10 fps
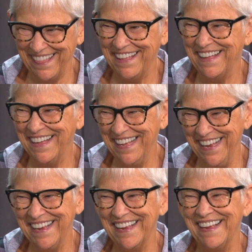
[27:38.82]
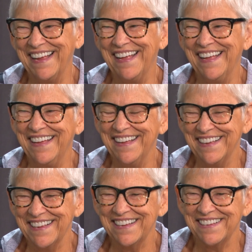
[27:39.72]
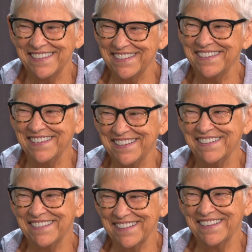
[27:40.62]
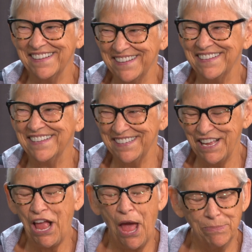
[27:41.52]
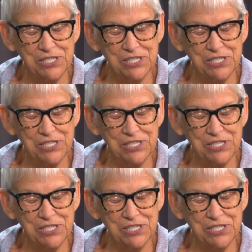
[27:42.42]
to grow them. And we'll be seeing them at the plant sale, hopefully.